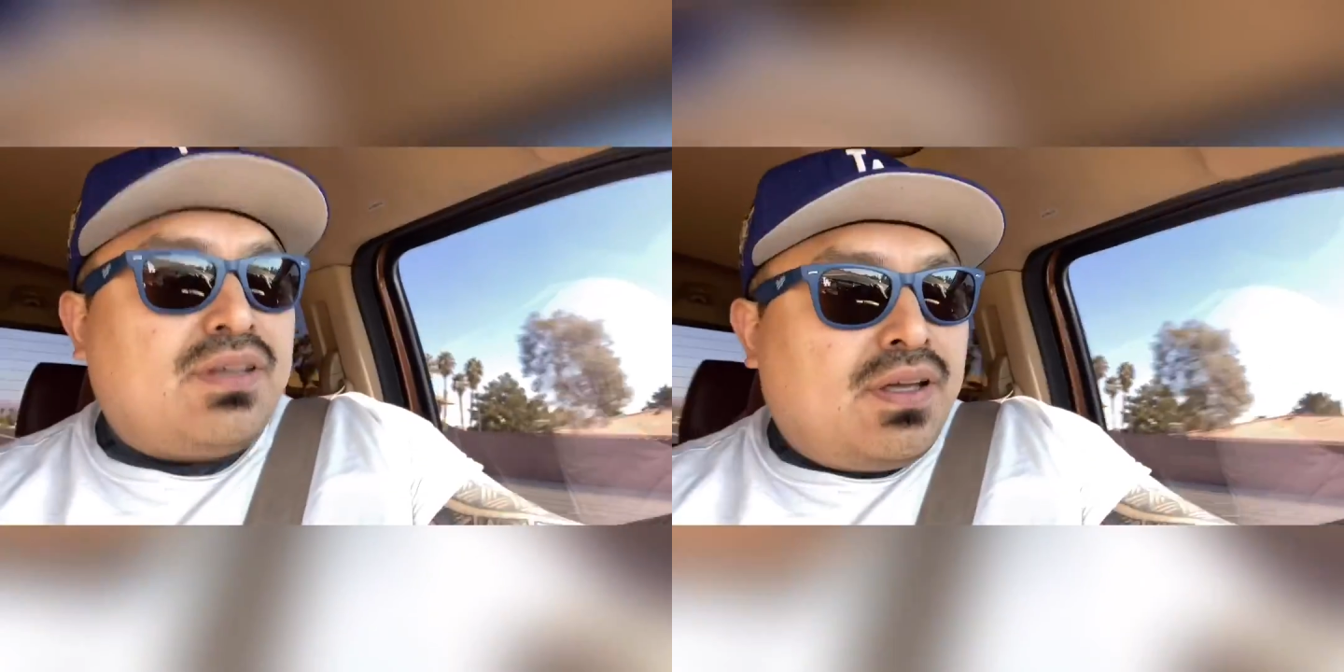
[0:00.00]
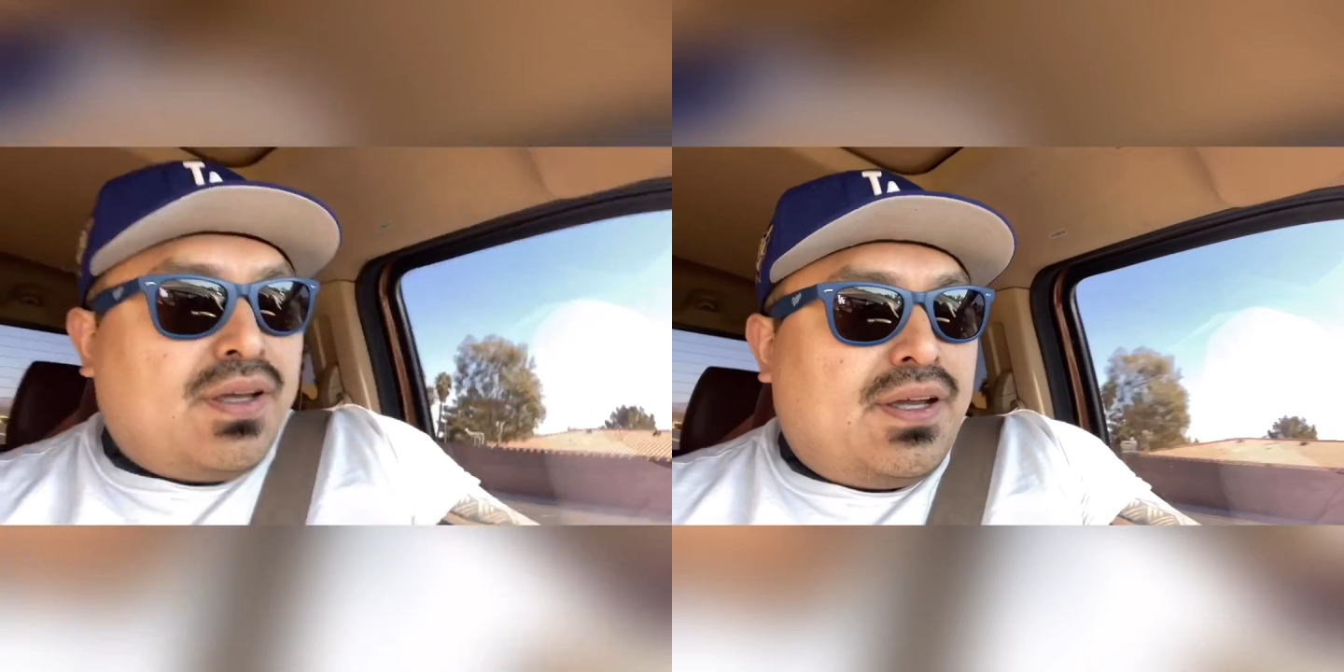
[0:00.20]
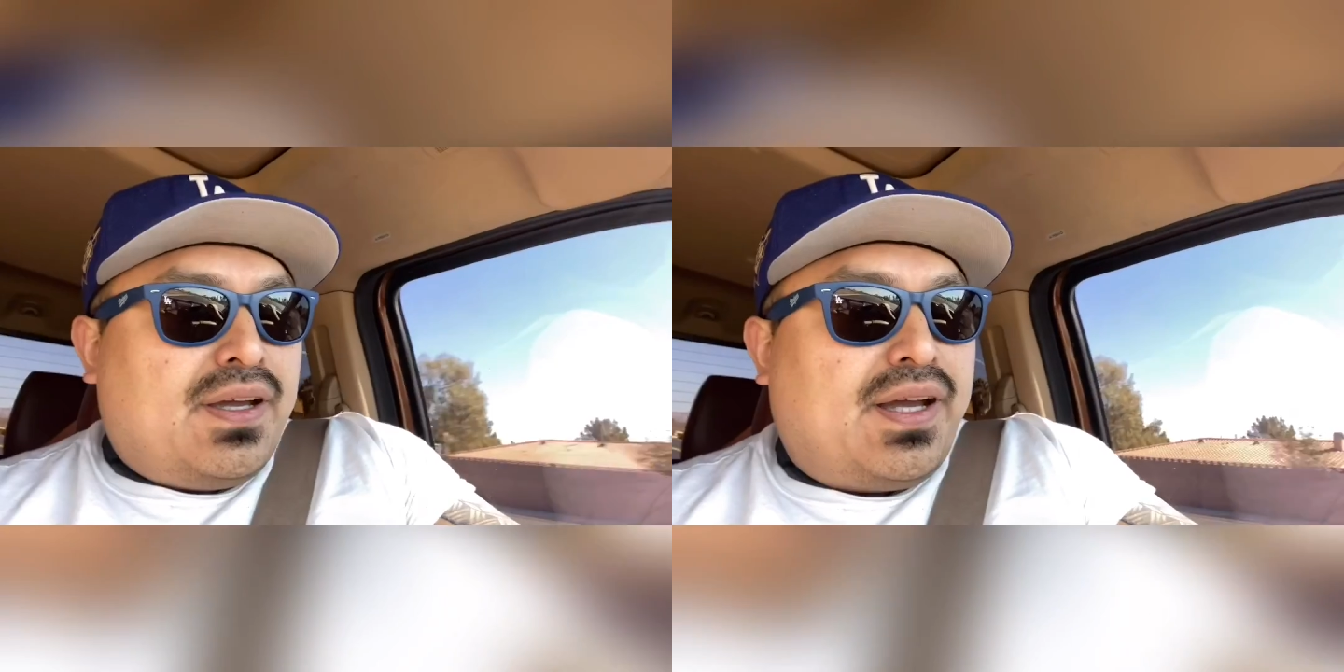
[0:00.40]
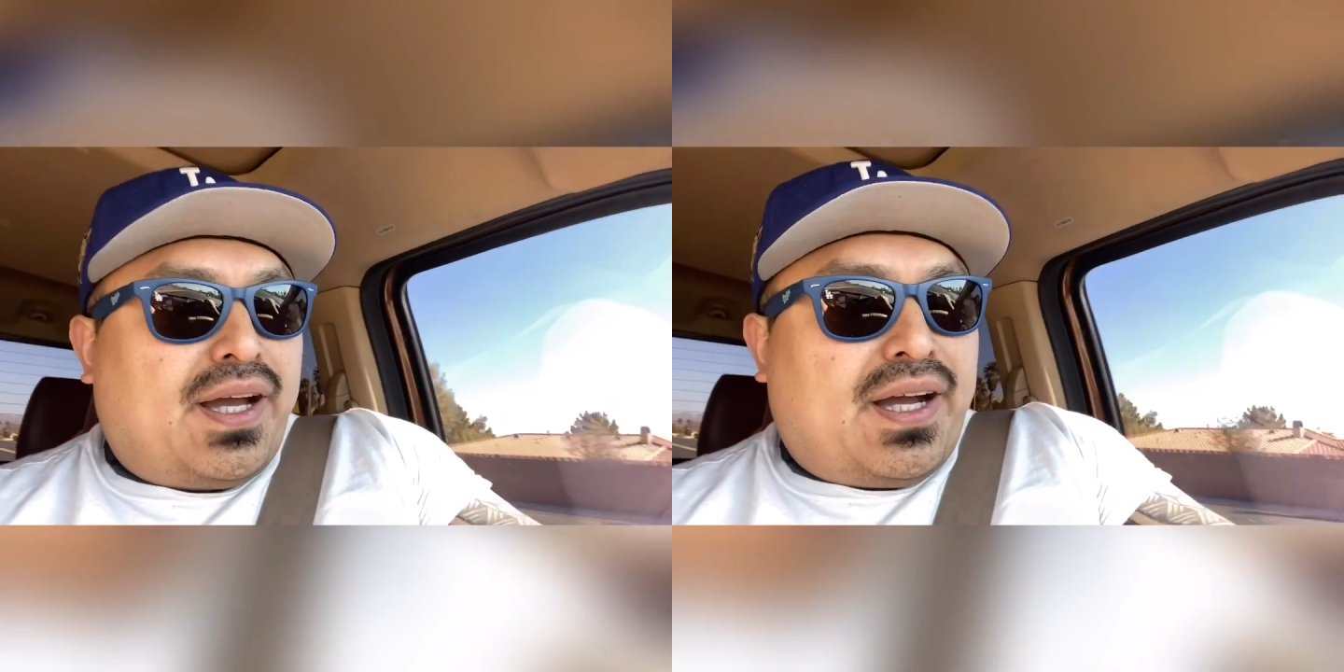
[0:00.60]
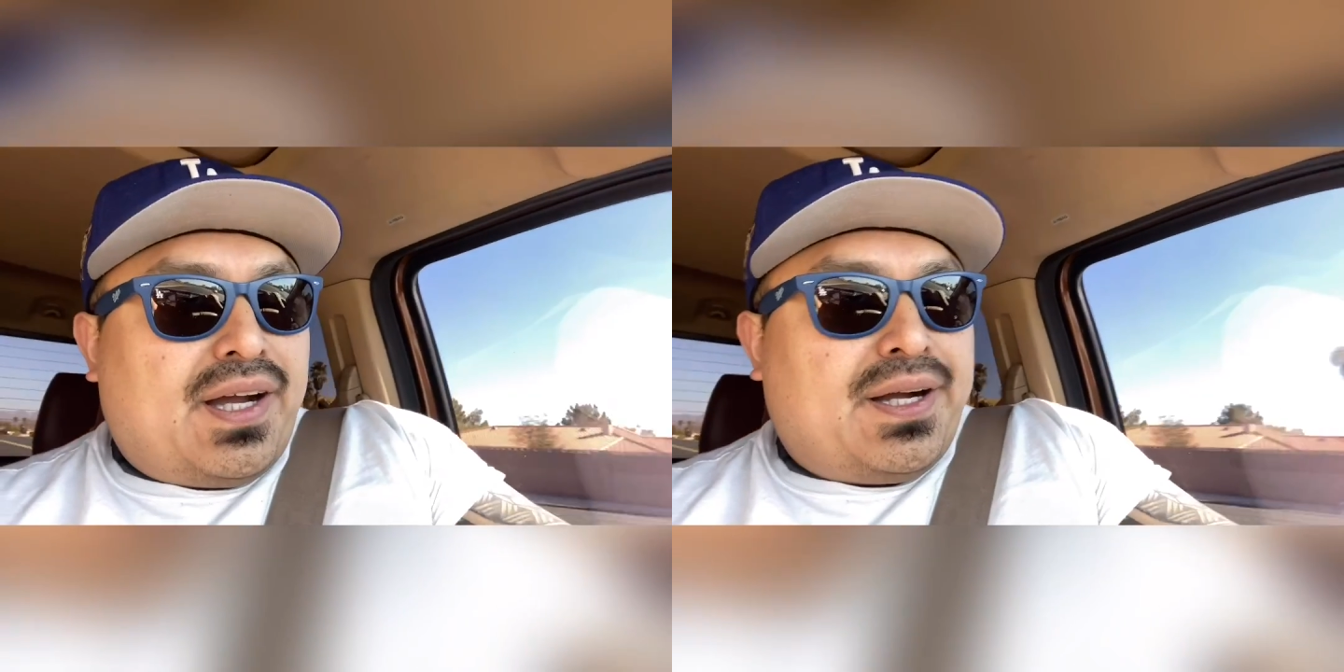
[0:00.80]
In
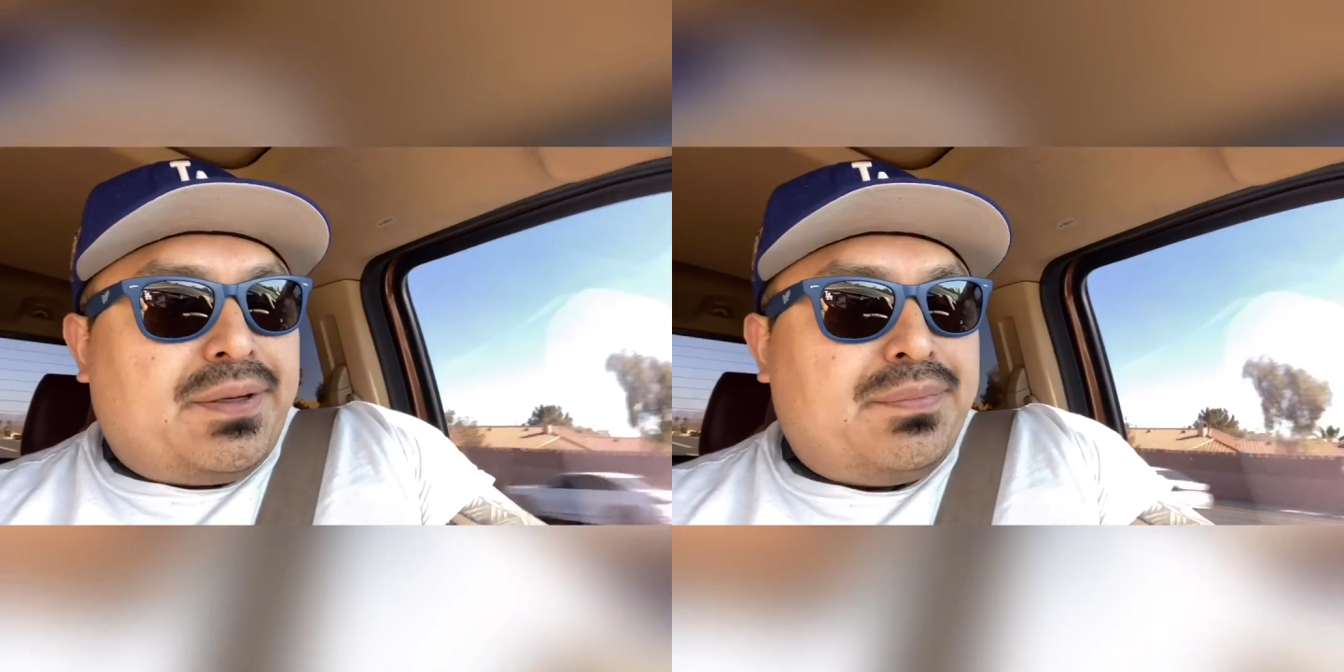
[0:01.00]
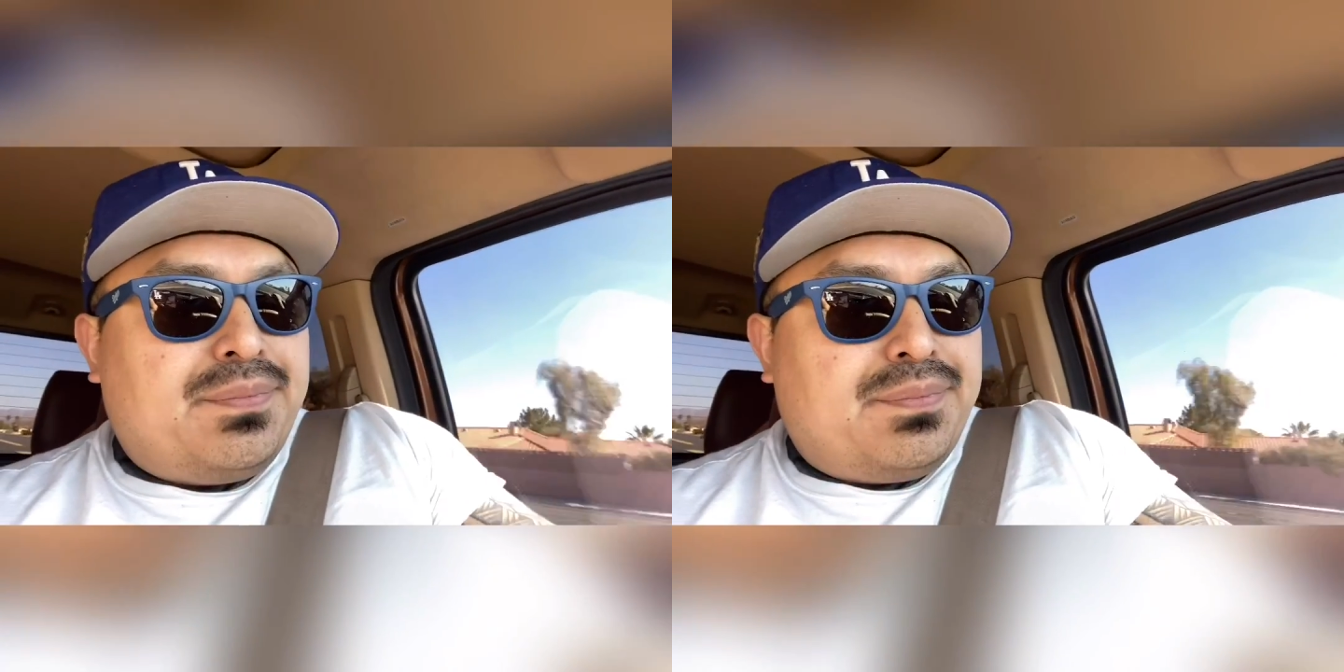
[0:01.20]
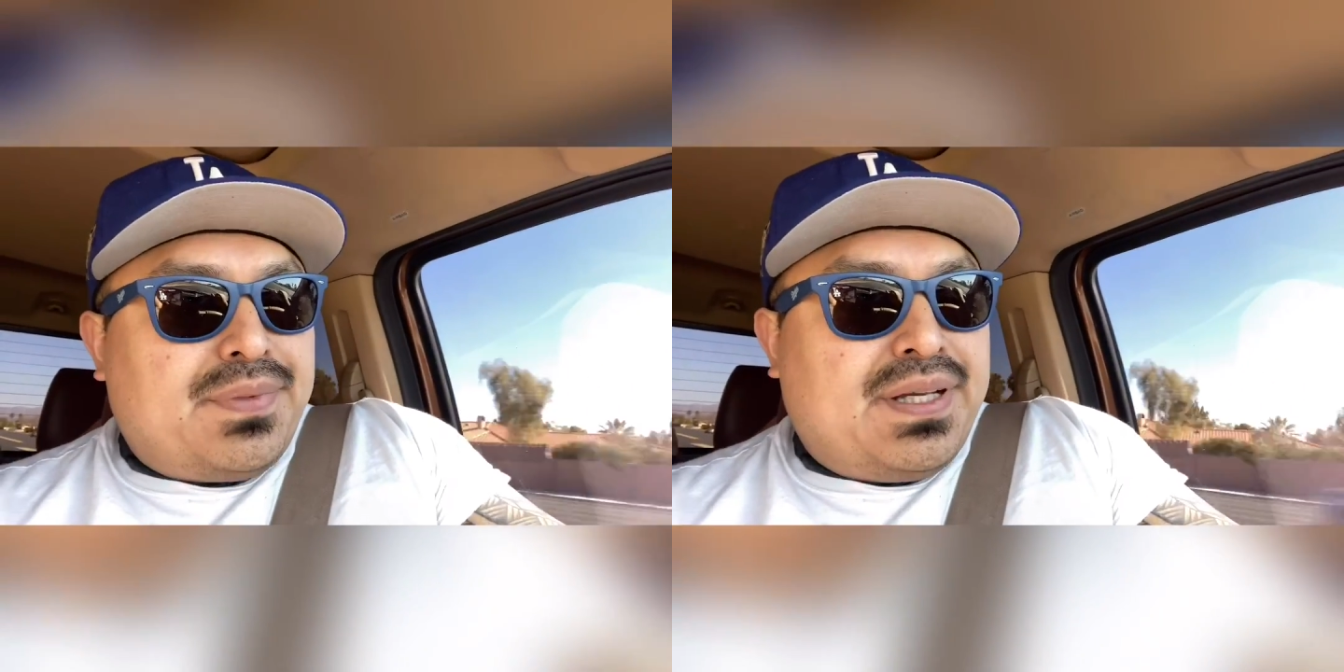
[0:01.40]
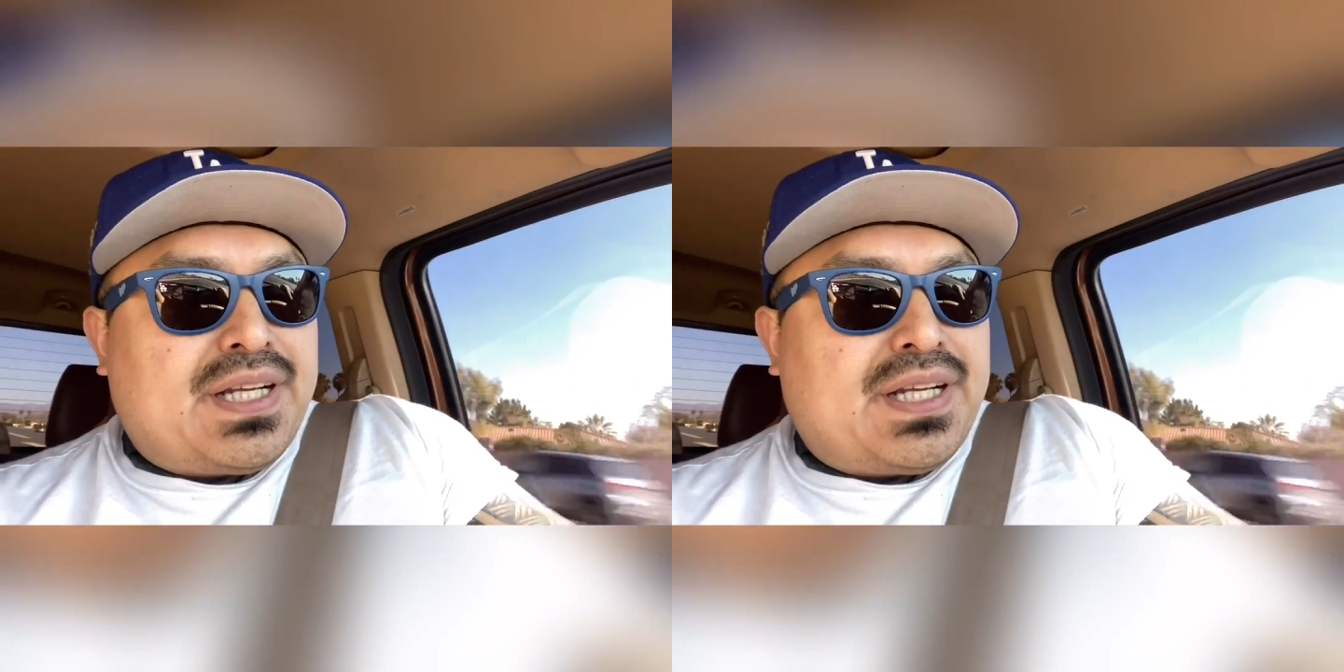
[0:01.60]
a